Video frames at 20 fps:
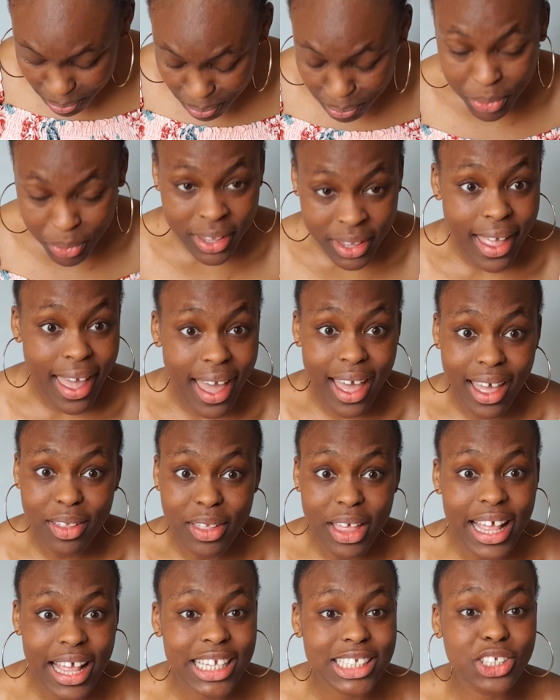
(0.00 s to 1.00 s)
But yeah,
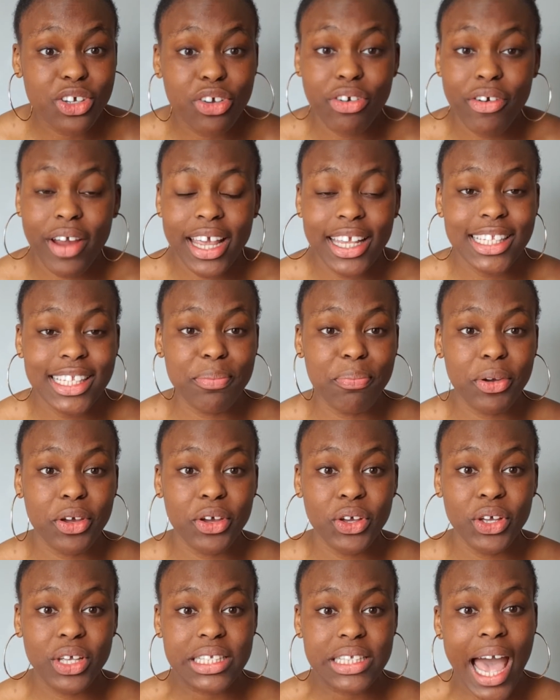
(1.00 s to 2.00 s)
it's crazy
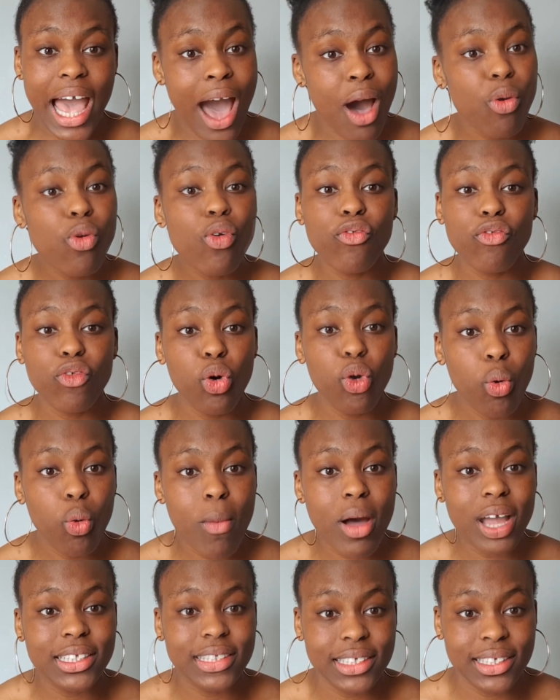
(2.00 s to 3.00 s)
because out of all
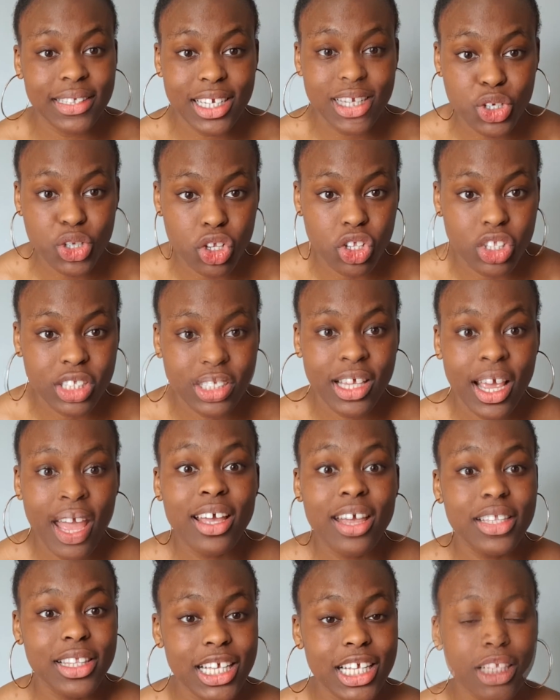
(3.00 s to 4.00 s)
my decisions,
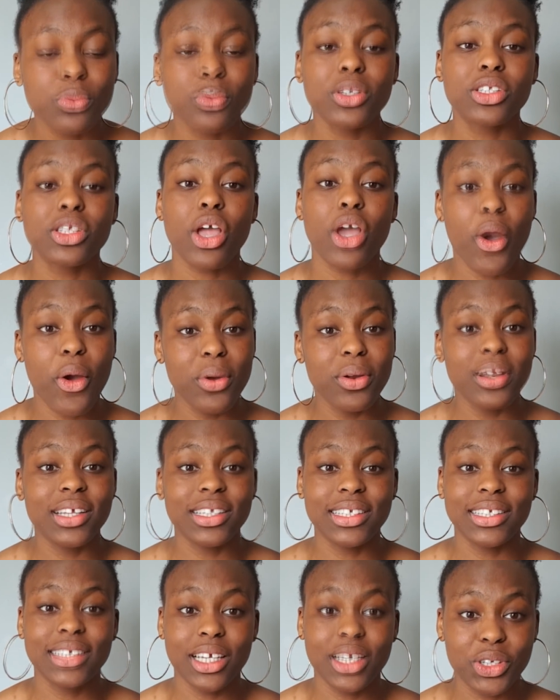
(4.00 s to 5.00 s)
this was the only
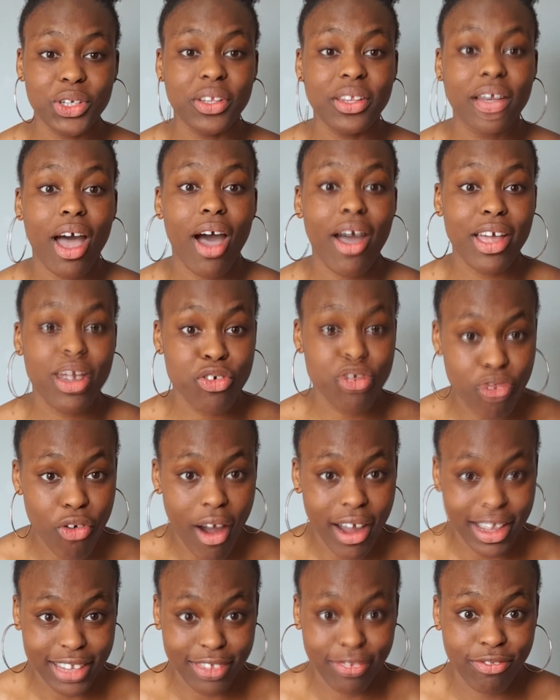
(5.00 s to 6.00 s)
decision that I
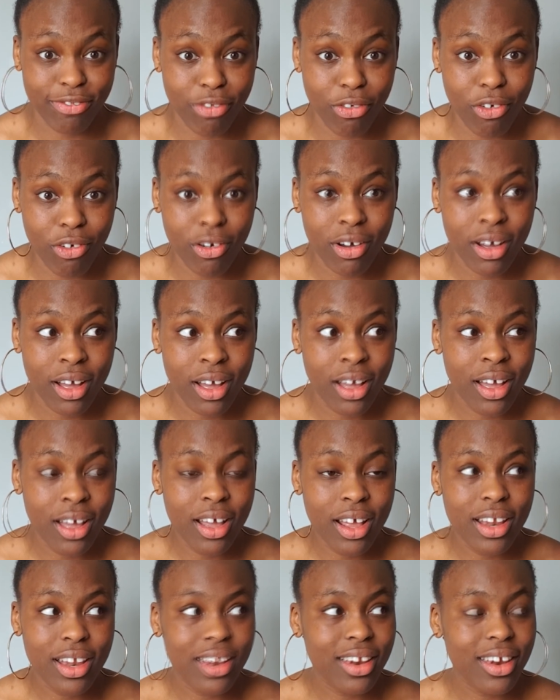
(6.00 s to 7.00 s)
cried for.
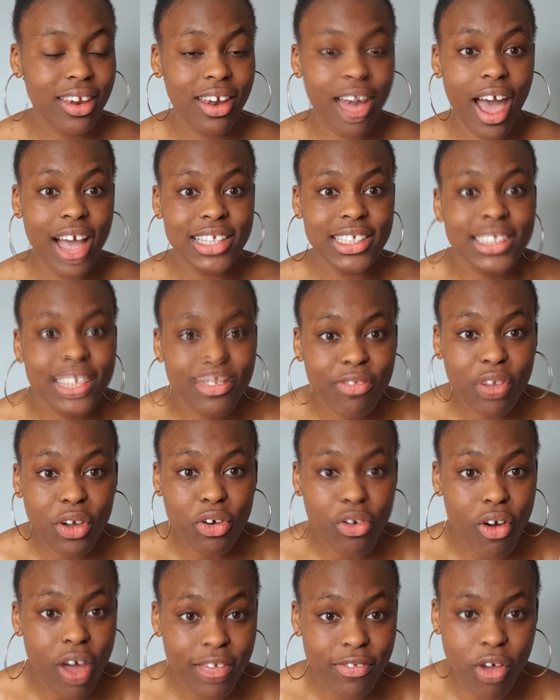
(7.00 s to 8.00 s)
I didn't even
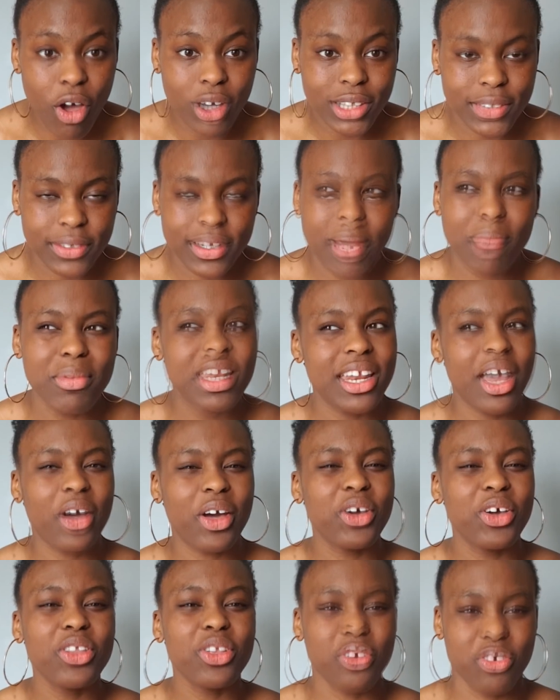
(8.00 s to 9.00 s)
cry for Oxford. I mean, I
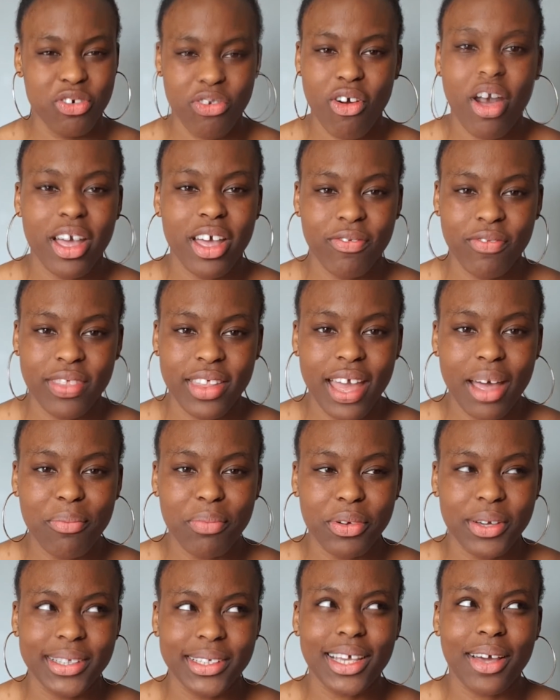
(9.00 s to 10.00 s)
couldn't cry for that
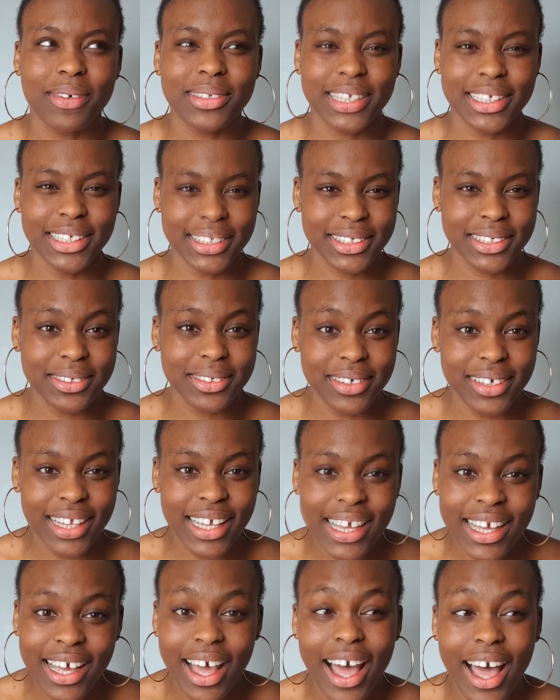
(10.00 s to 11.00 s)
because I was in
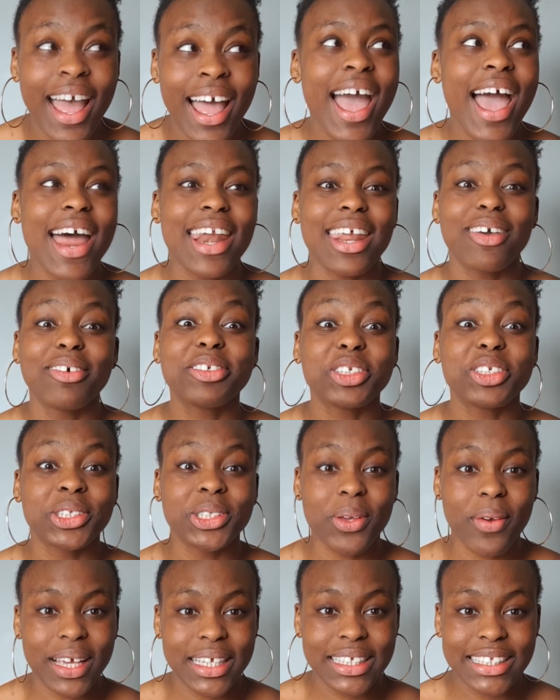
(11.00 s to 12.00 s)
school and I was
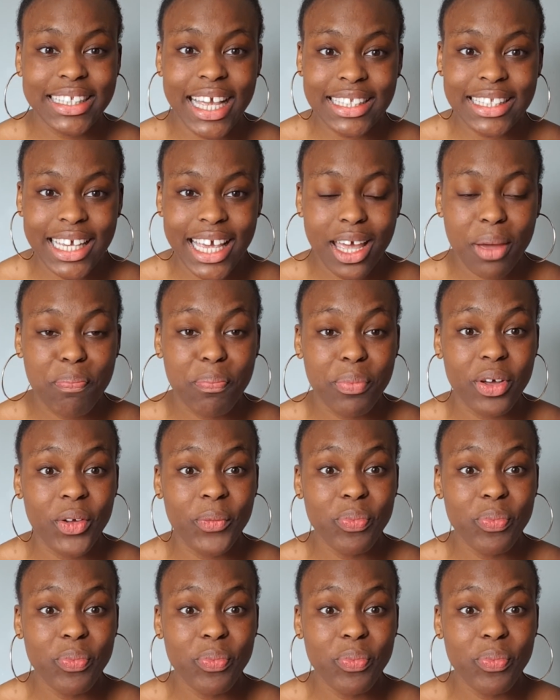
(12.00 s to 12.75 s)
just so ecstatic. But